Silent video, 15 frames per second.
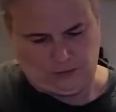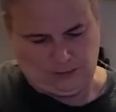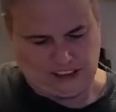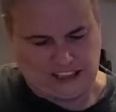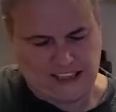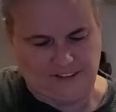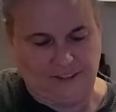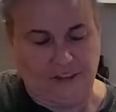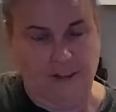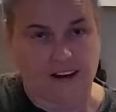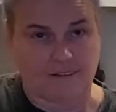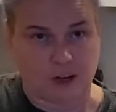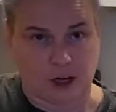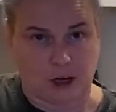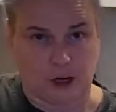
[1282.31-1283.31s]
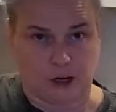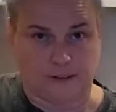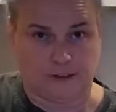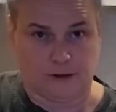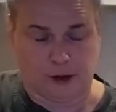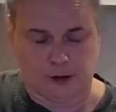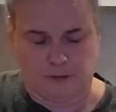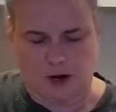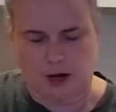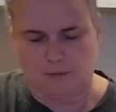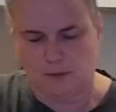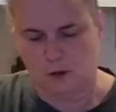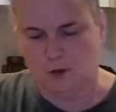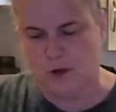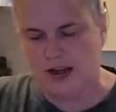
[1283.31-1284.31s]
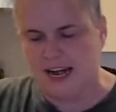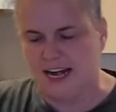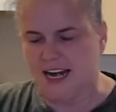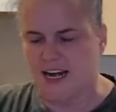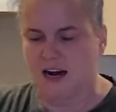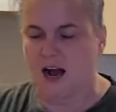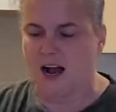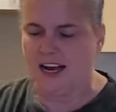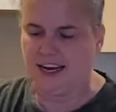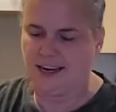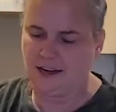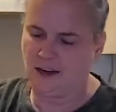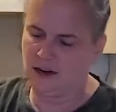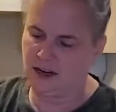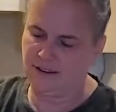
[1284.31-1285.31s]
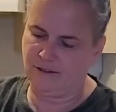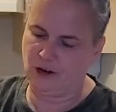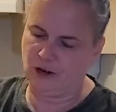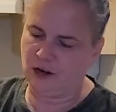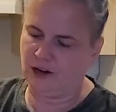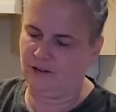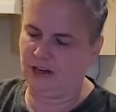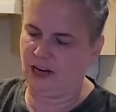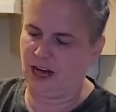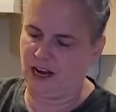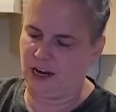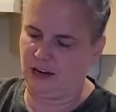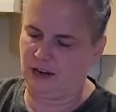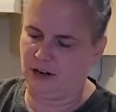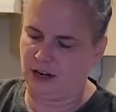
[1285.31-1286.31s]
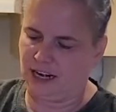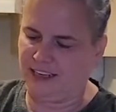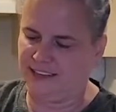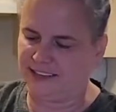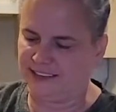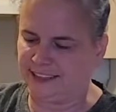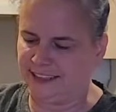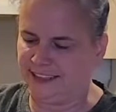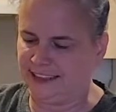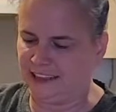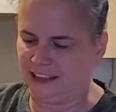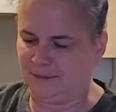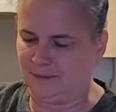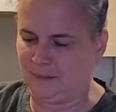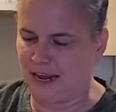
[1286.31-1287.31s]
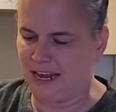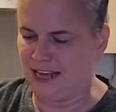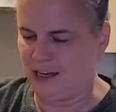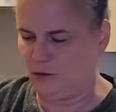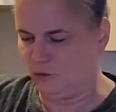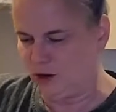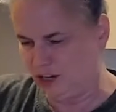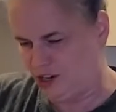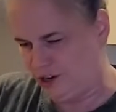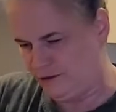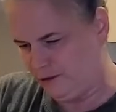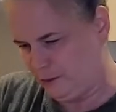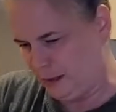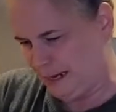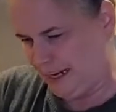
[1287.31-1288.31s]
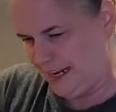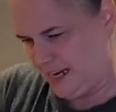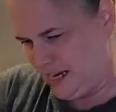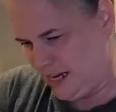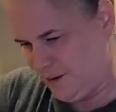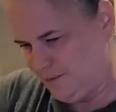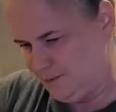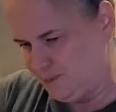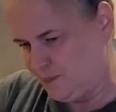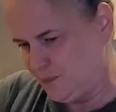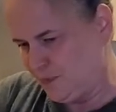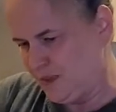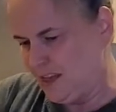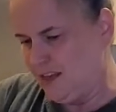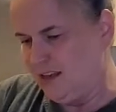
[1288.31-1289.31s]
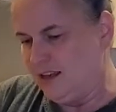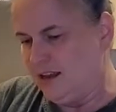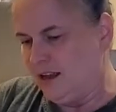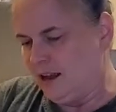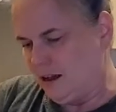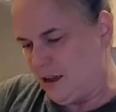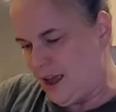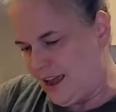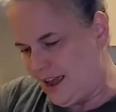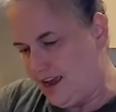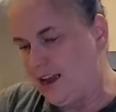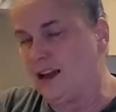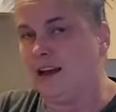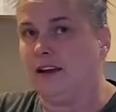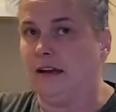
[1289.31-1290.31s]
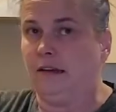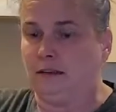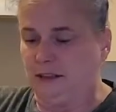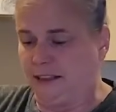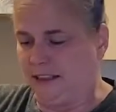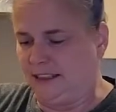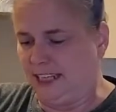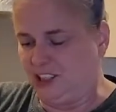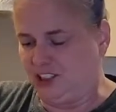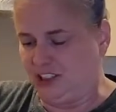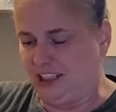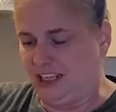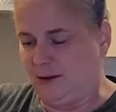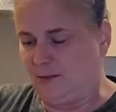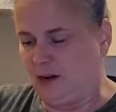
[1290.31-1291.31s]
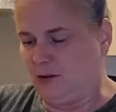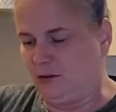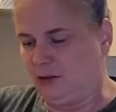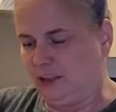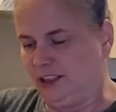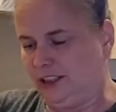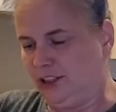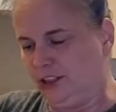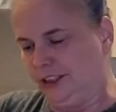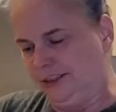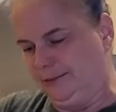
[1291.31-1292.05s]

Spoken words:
And if you've never heard of rhubarb meringue, I had not ever heard of it either. I decided to make it one year for my dad. And it actually came out really good.